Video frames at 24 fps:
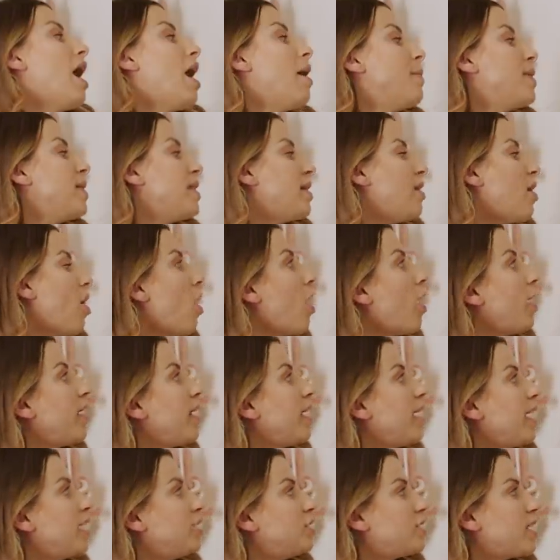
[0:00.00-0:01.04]
Um, and then on
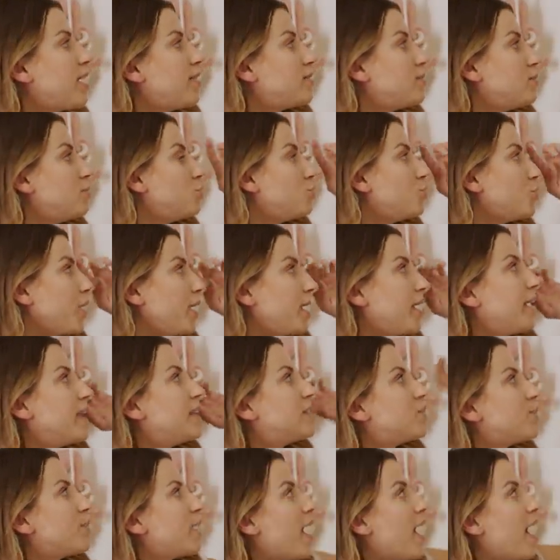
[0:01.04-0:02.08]
it, I just have some
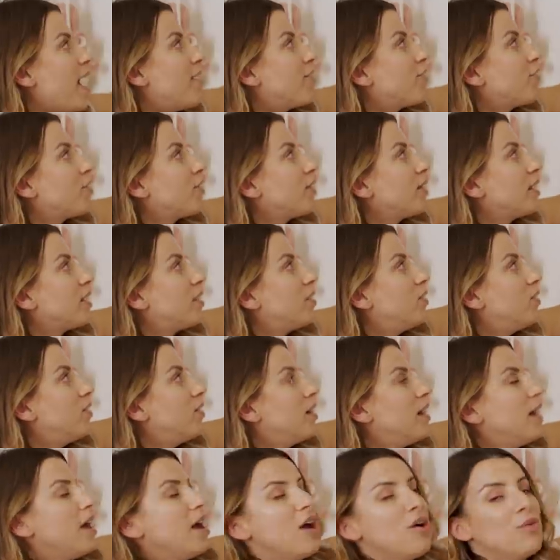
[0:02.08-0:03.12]
trinkets. We have her
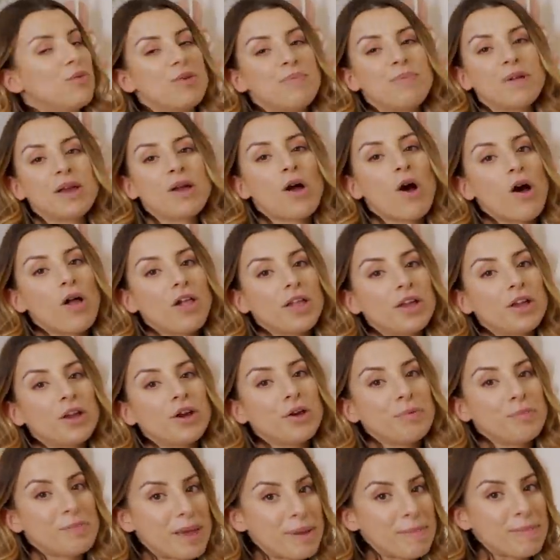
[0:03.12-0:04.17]
little, we've been calling
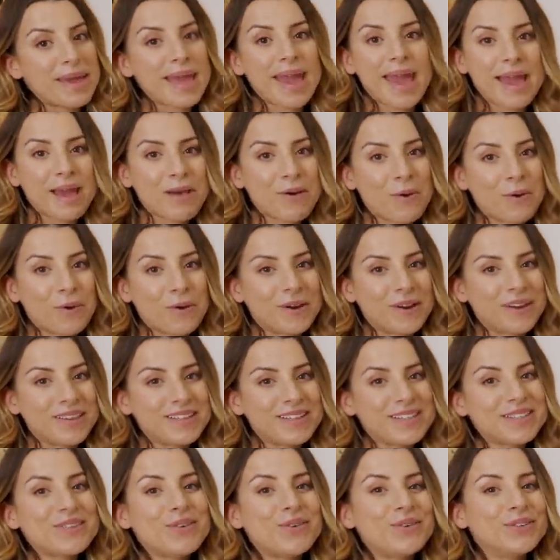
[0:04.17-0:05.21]
her Baby Acorn
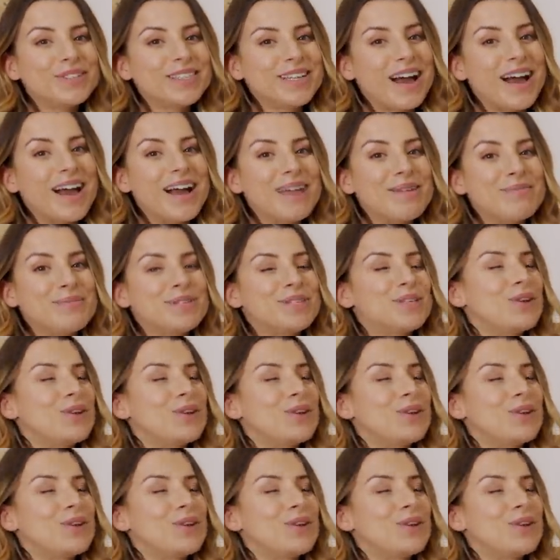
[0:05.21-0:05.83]
this whole time.